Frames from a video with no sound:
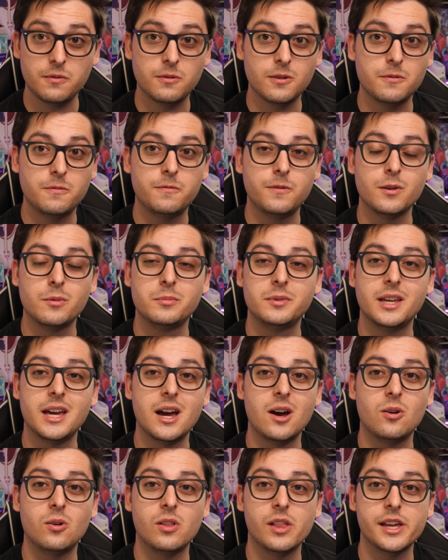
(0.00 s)
We filmed
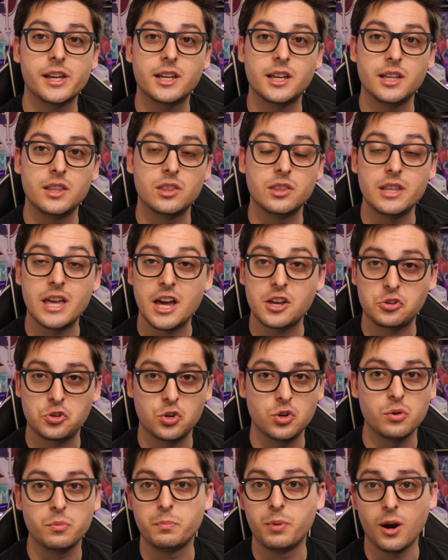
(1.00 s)
out like in
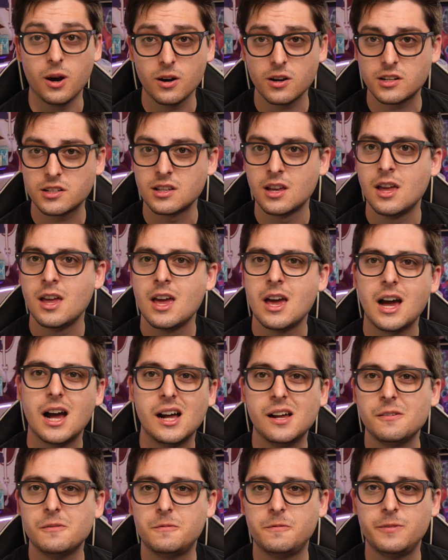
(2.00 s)
national parks.
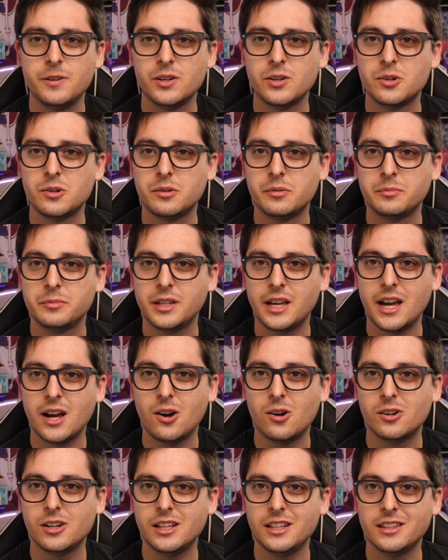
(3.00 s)
I've filmed
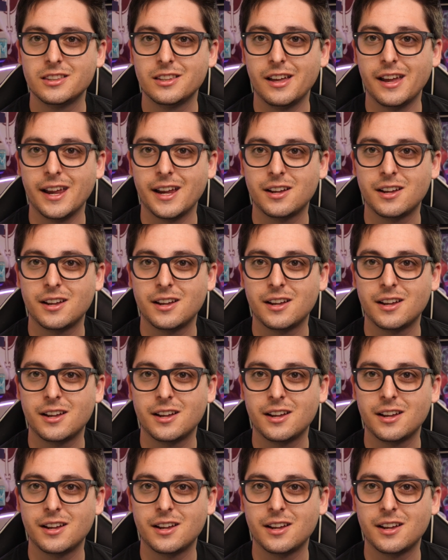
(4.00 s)
out in